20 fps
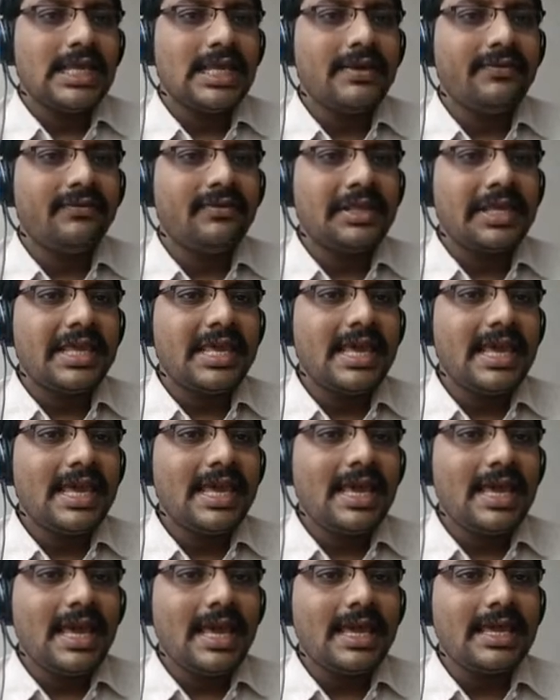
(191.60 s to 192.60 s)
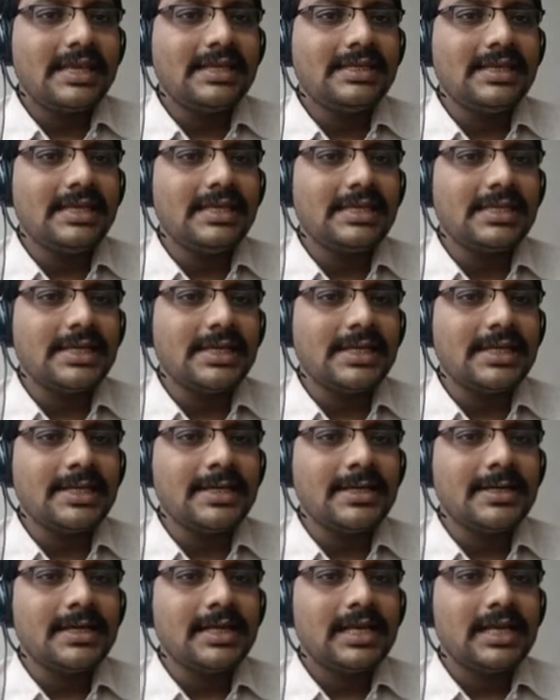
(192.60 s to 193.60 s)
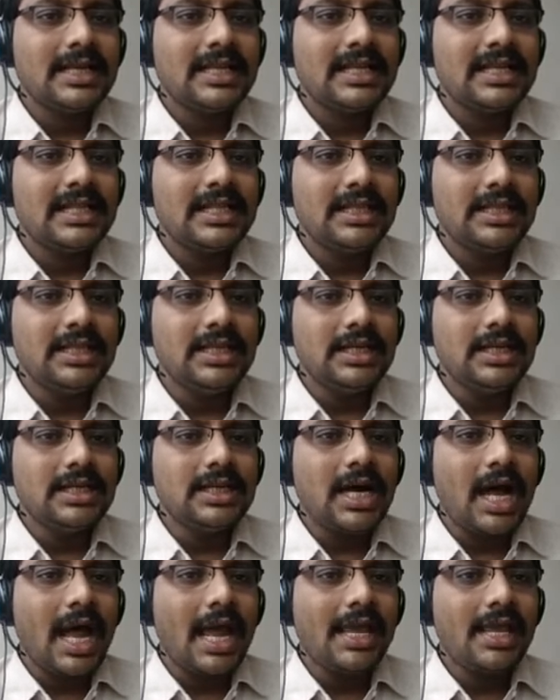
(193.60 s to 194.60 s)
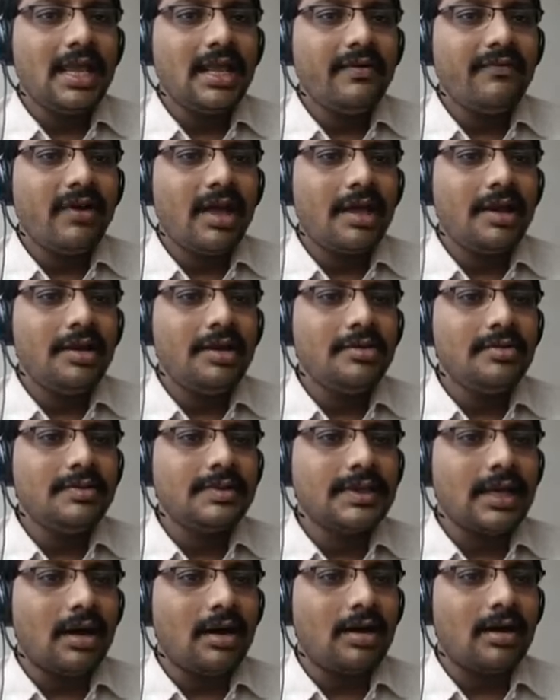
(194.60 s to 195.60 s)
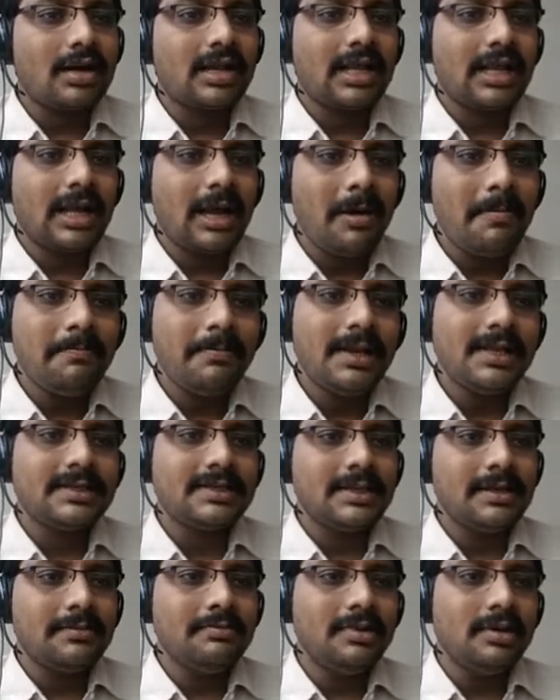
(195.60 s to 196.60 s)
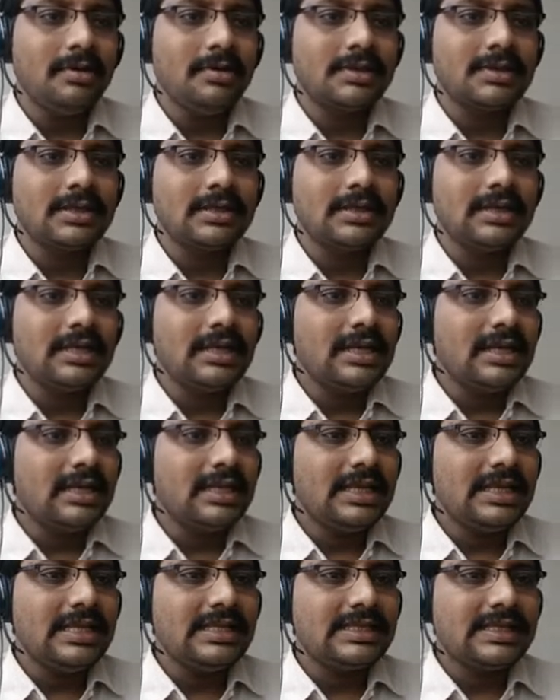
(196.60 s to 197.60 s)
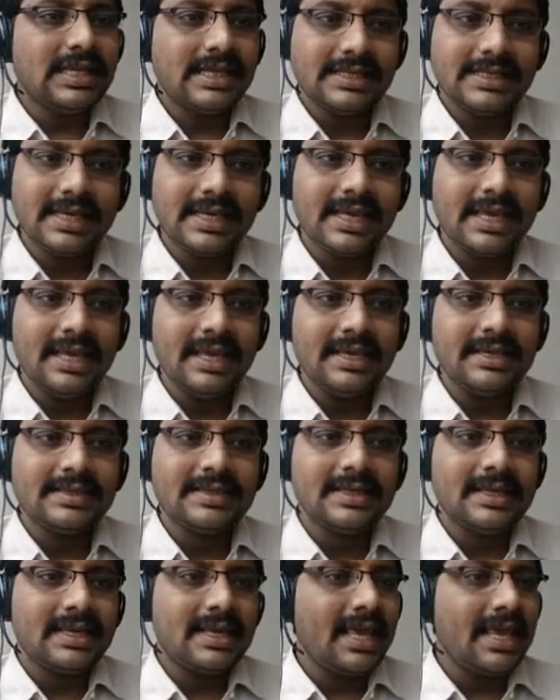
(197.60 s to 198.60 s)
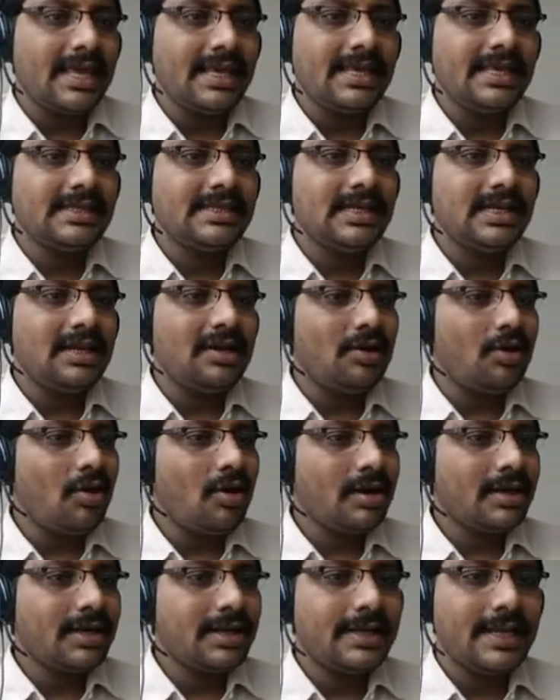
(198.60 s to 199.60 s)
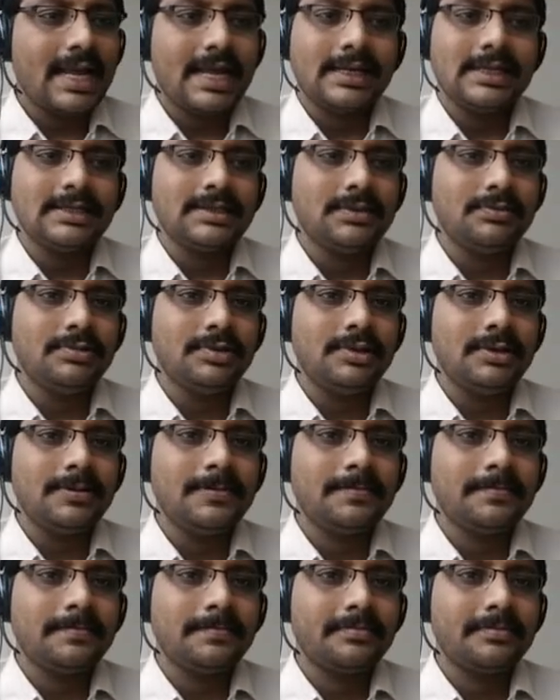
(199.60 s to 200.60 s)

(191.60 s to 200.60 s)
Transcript: if A existed, the eigenvalues are complex numbers. In such a case, A is not diagonalizable.